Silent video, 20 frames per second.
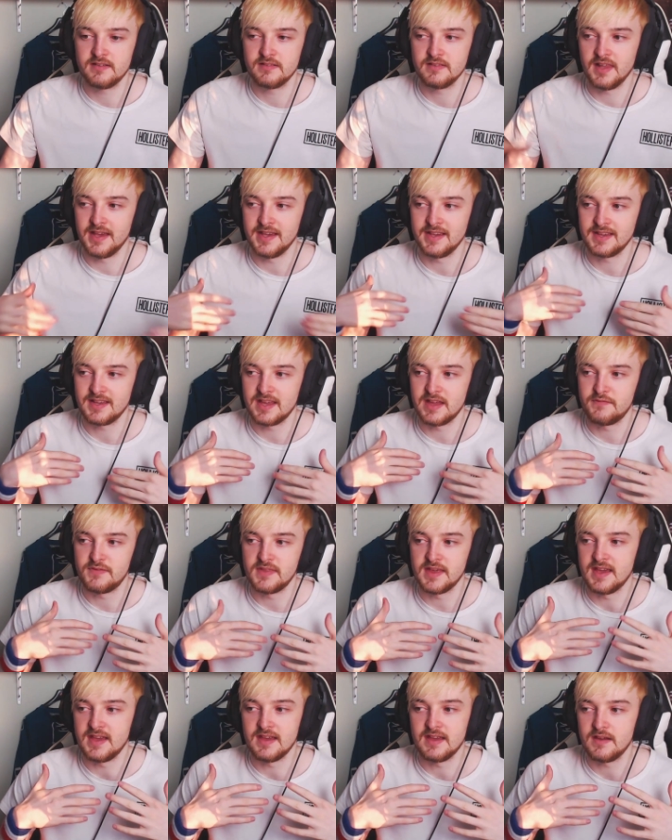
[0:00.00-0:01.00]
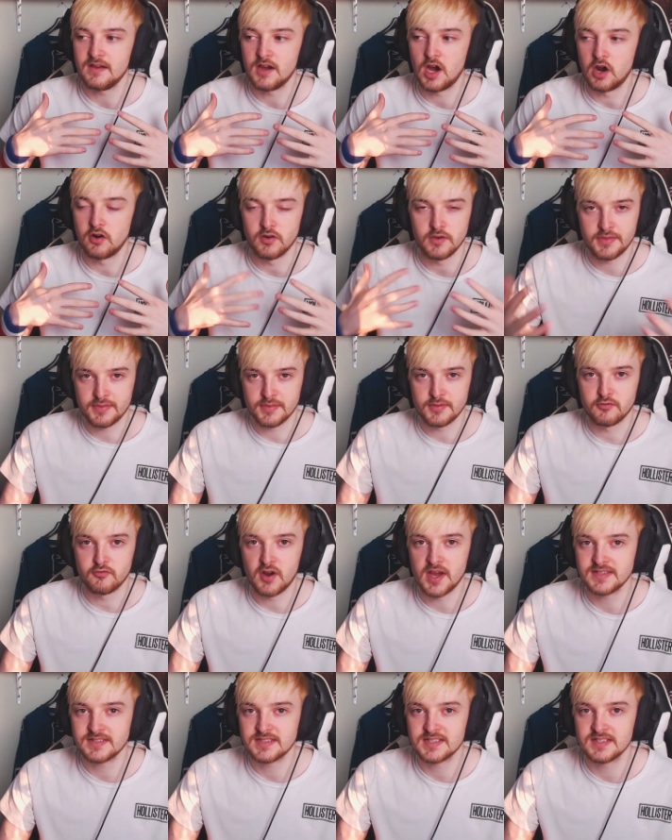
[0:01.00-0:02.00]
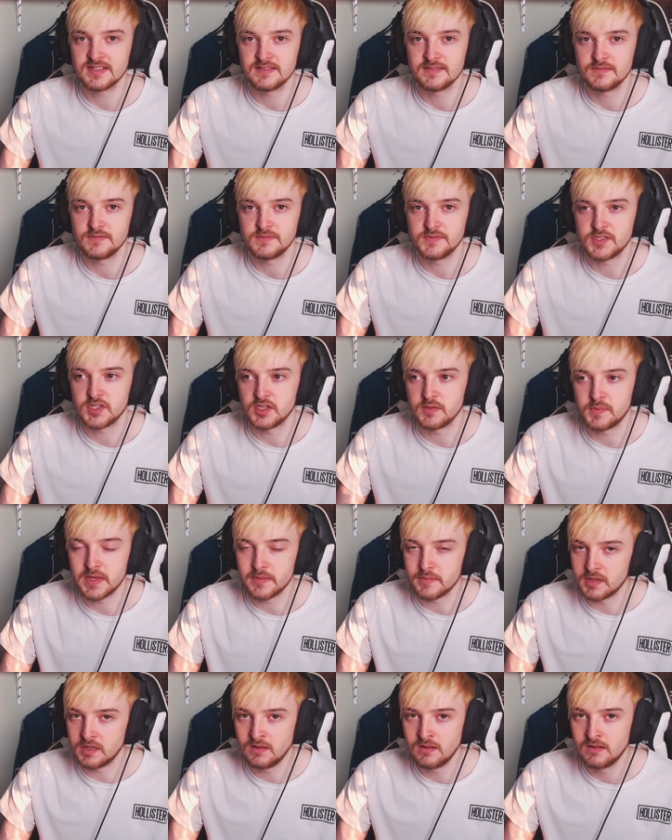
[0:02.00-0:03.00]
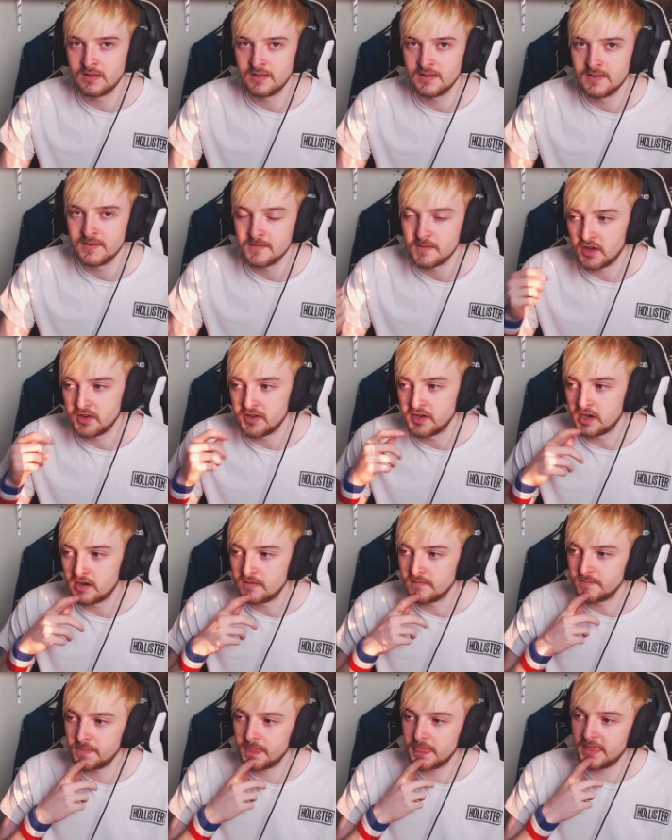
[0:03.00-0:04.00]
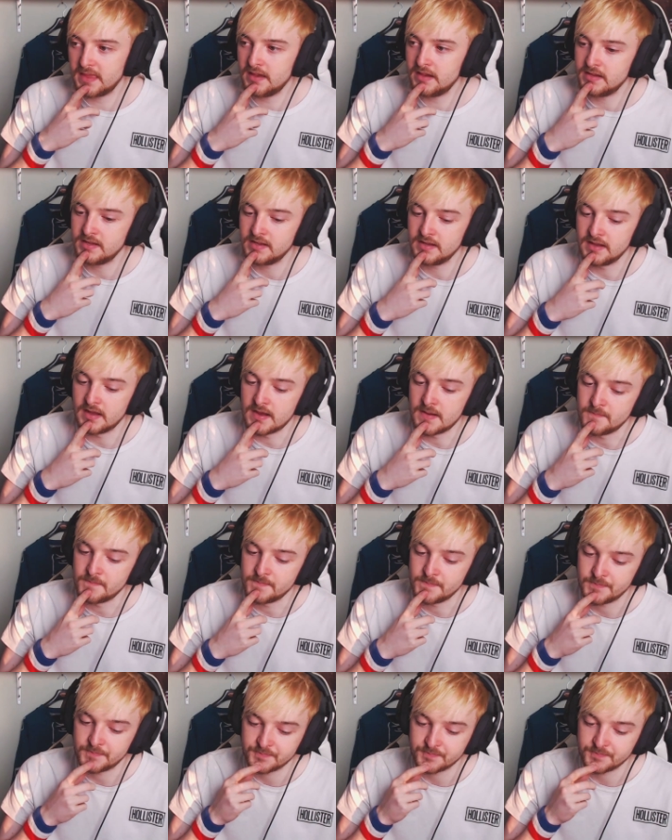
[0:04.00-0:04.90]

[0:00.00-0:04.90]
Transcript: like, if they are a threat to the people or not. um,